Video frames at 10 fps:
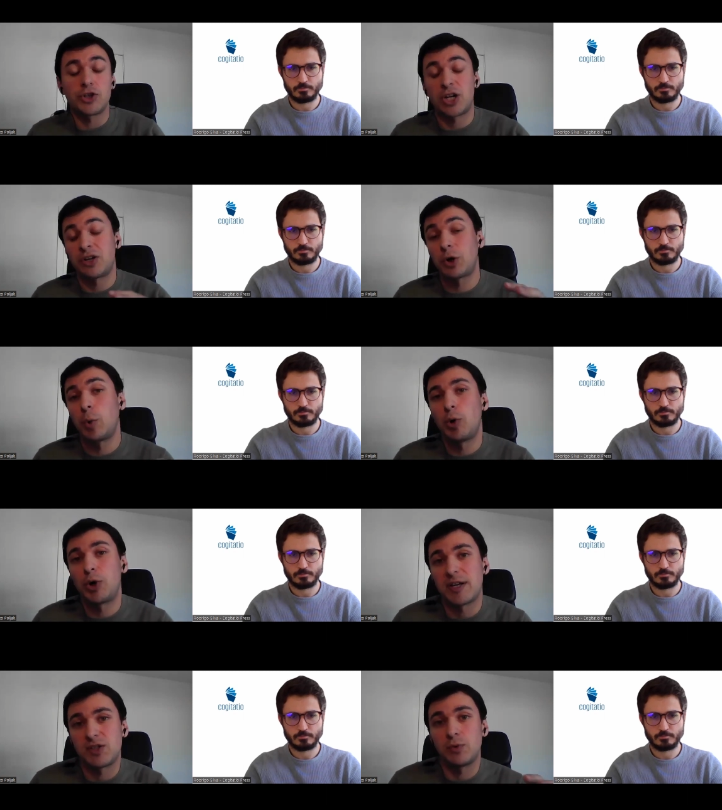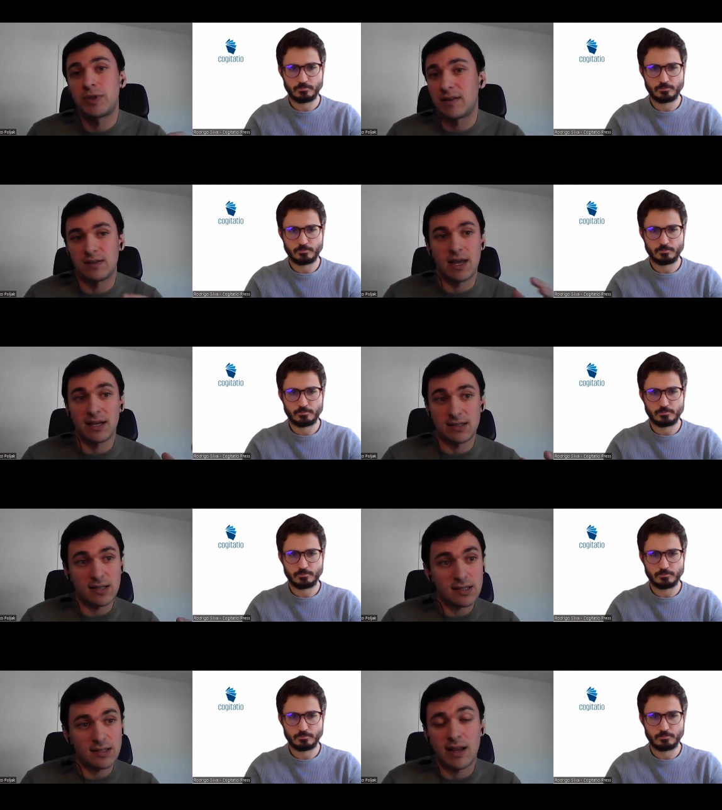Speaker 1: where gender quotas do not
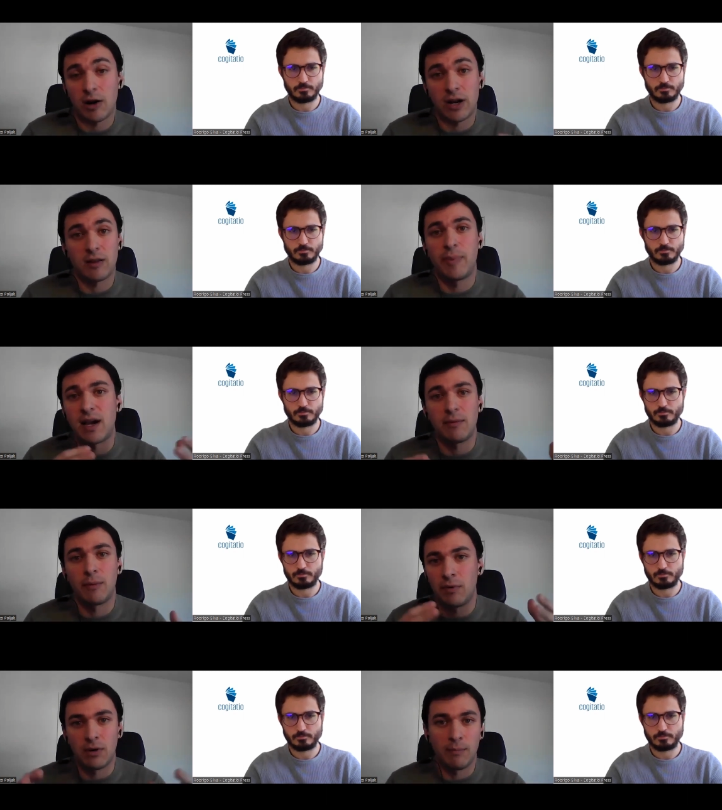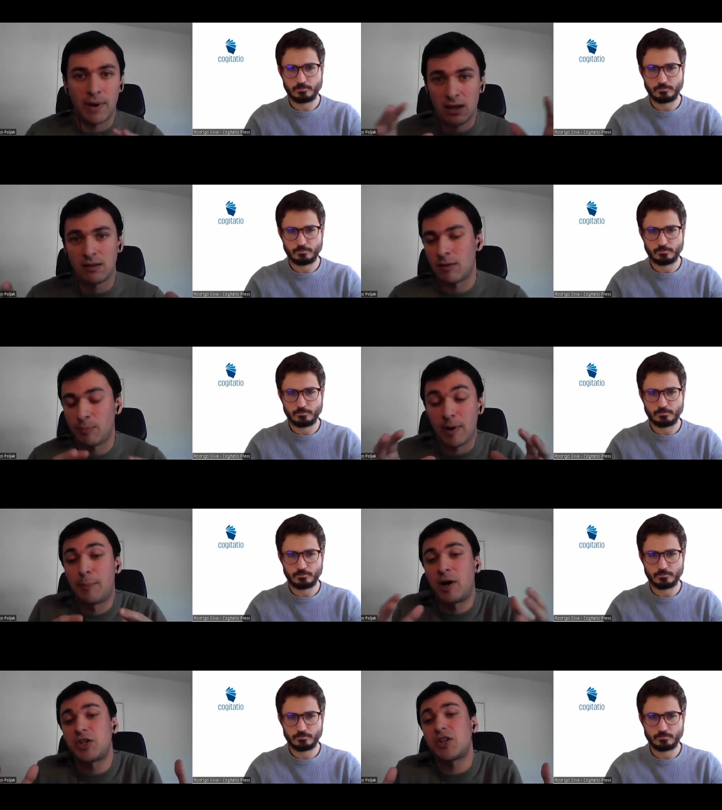exist. They are not bind, uh, bind uh,
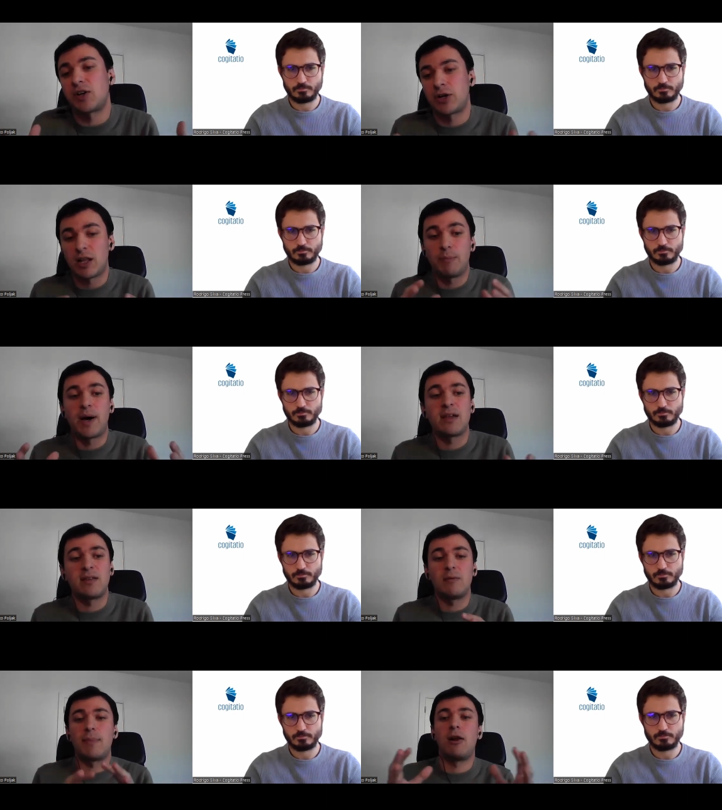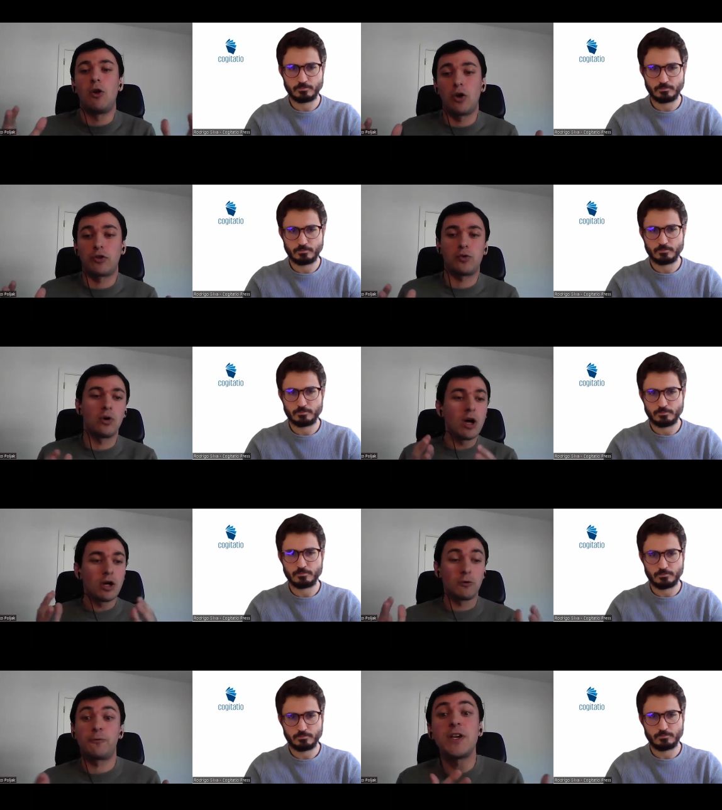parties are not bound by law to,
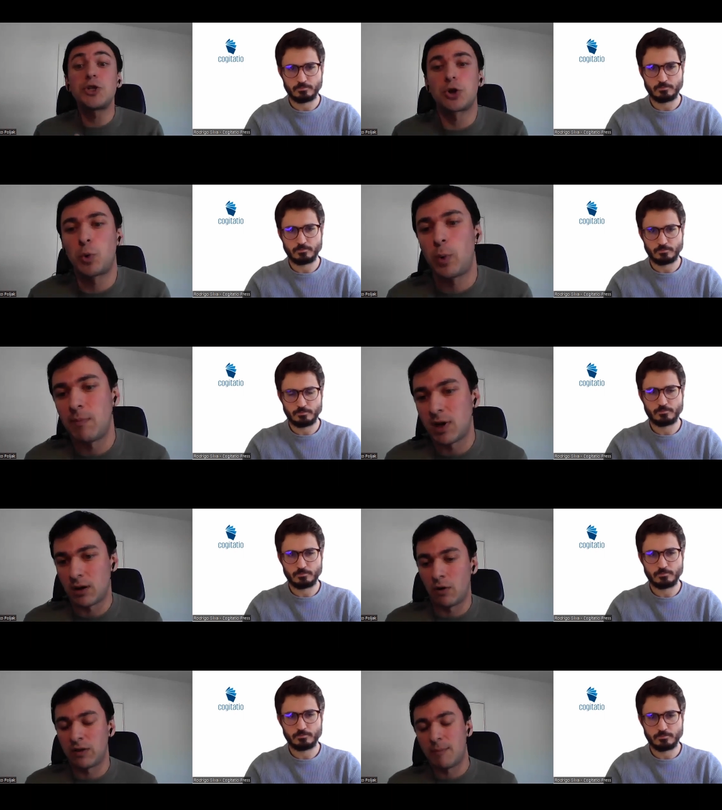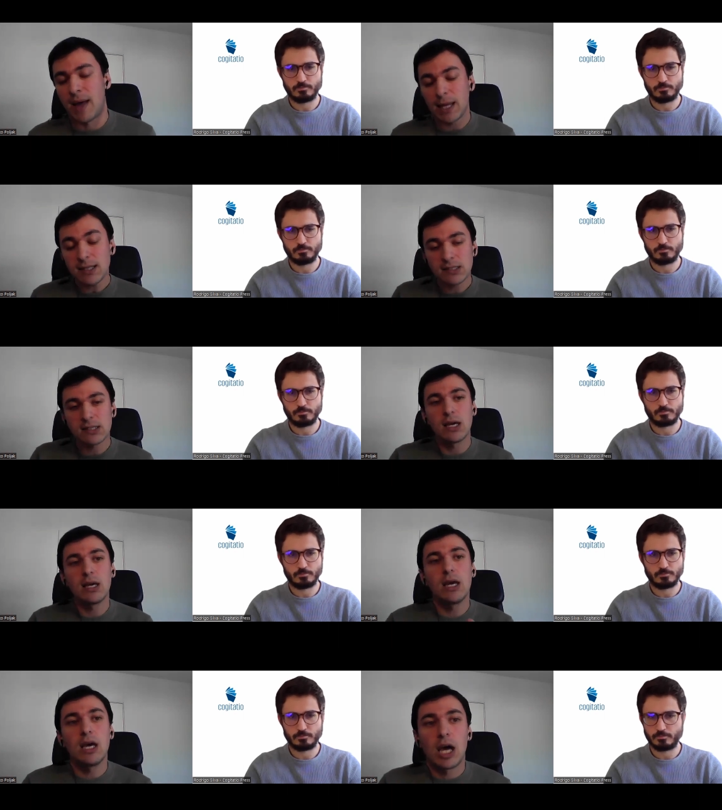to feature women on the ballots.
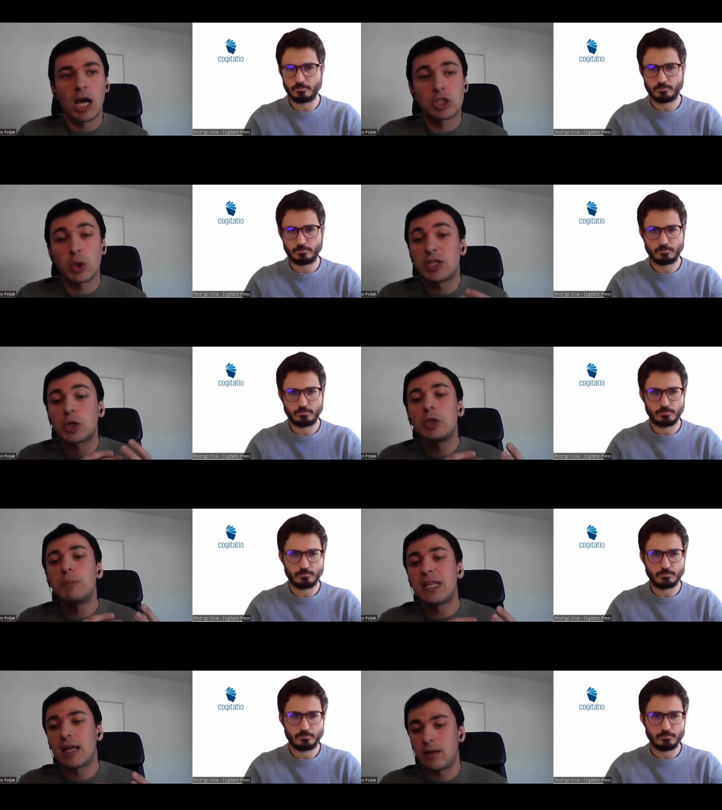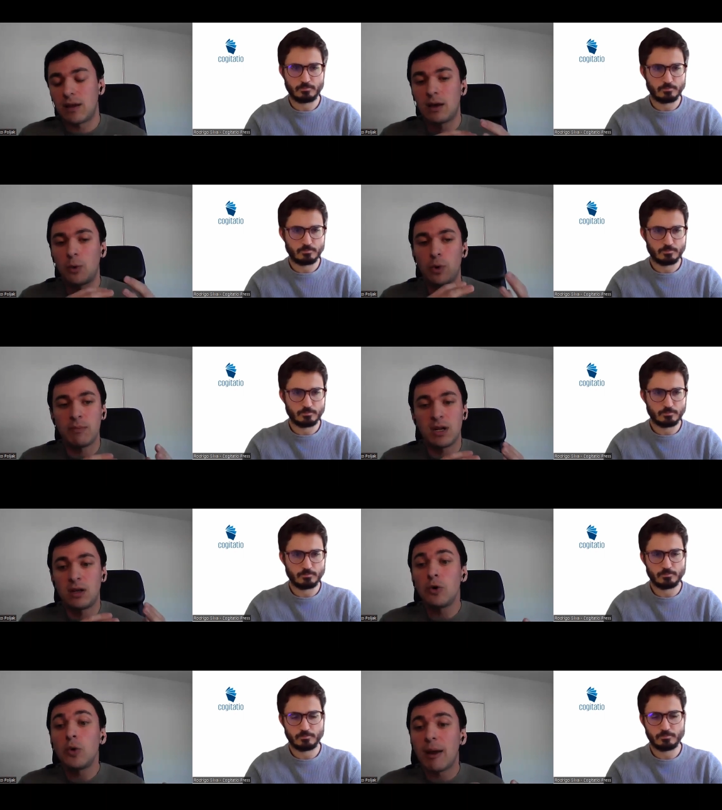Uh, so it could be that uh, women in
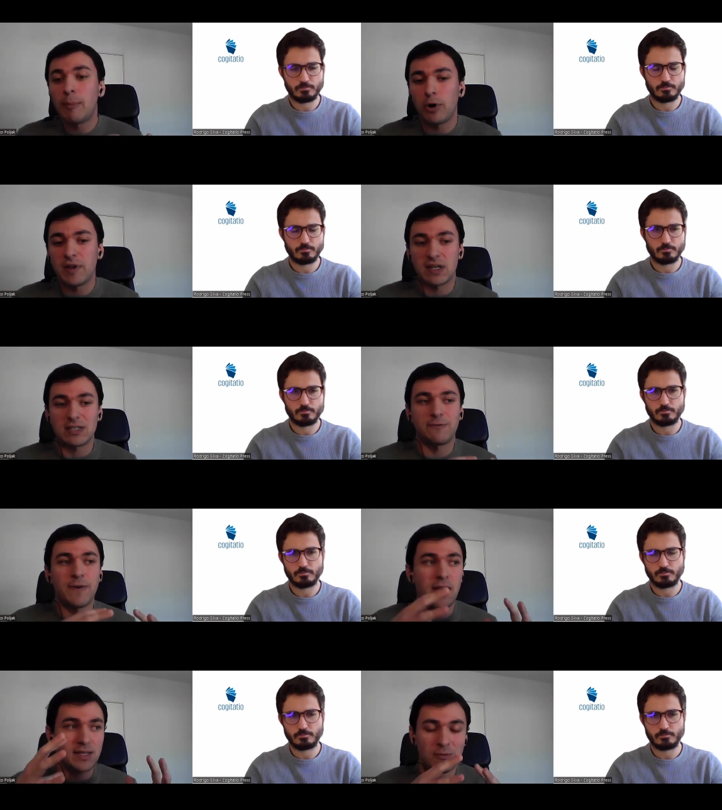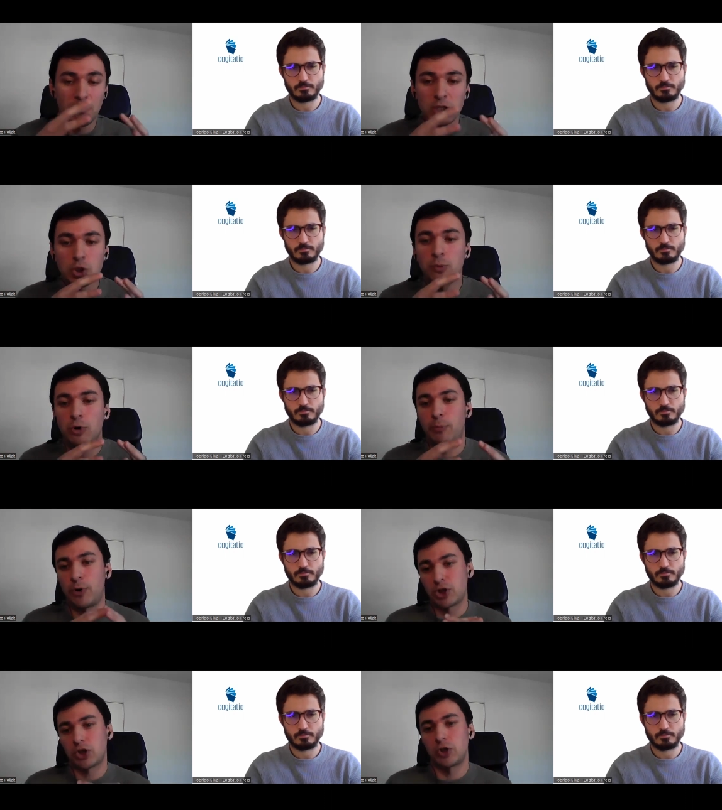UK politics face much more
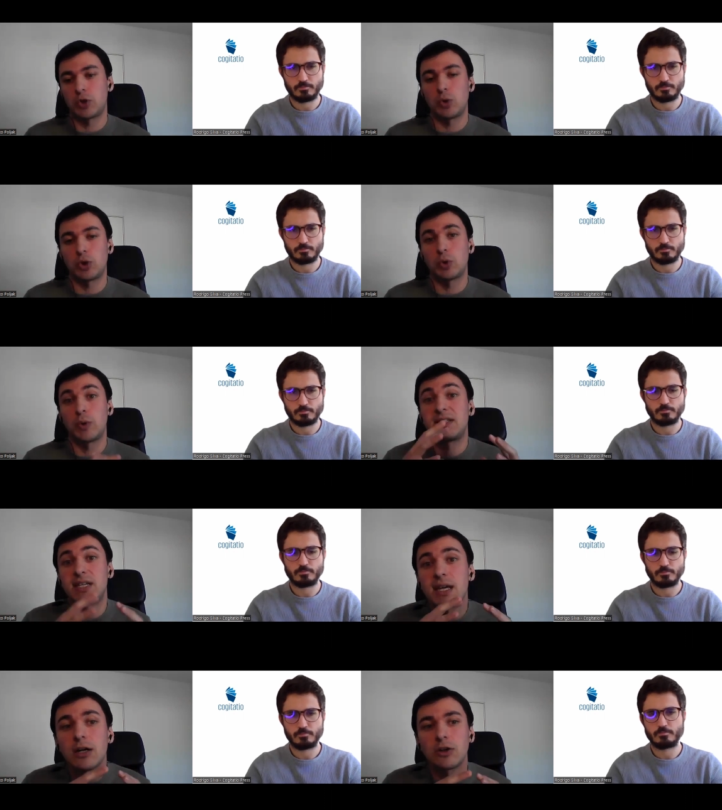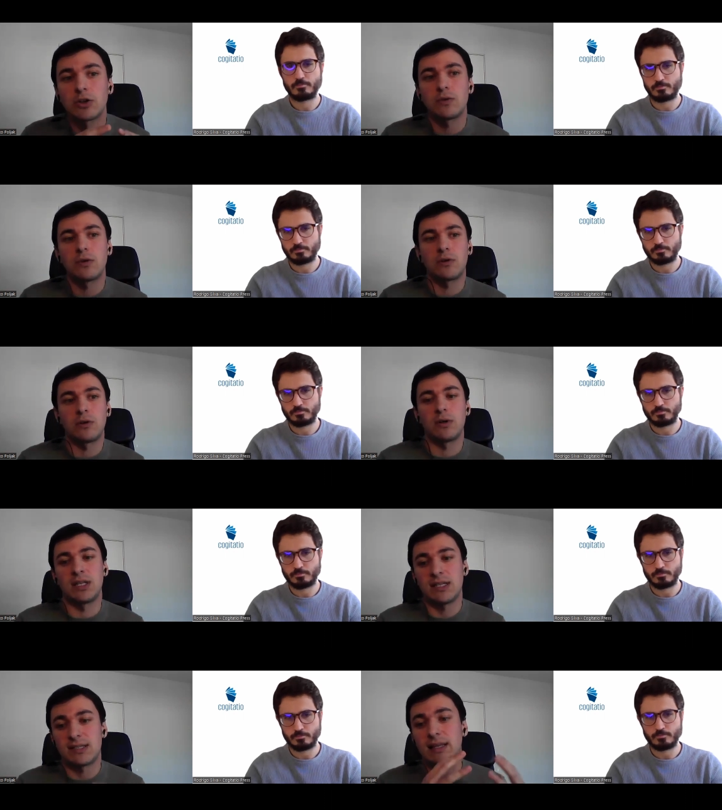pressure to, to adhere to you know
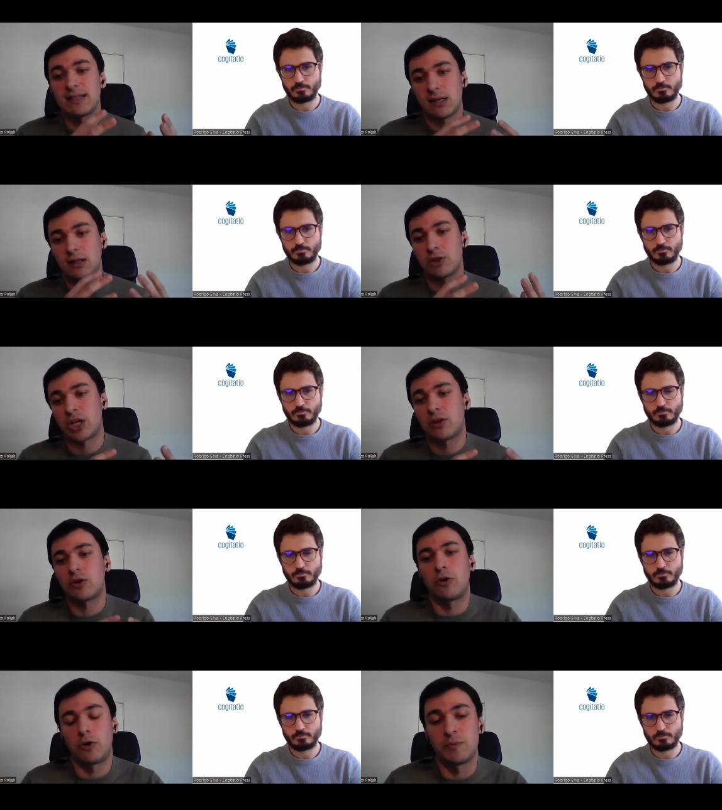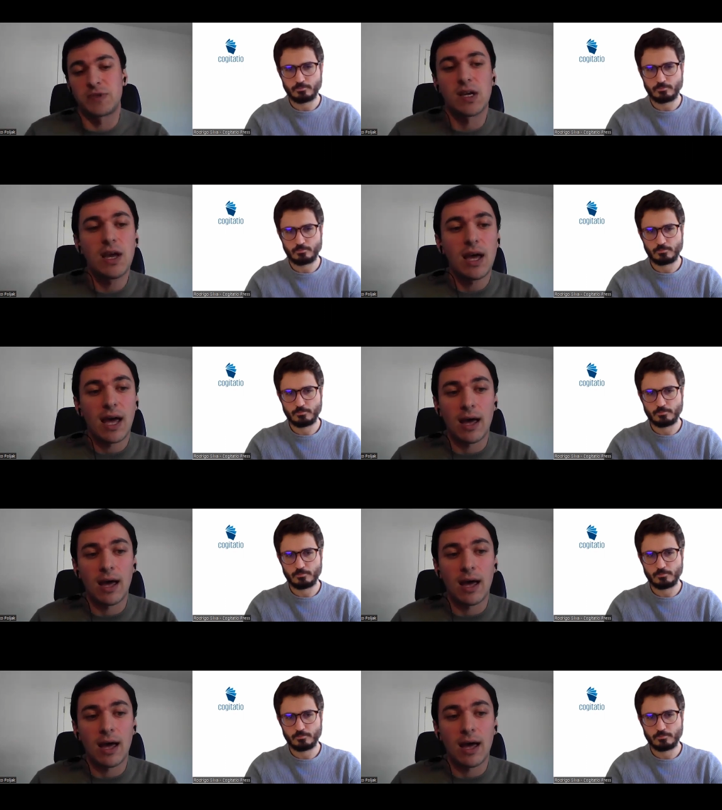these classical gender norms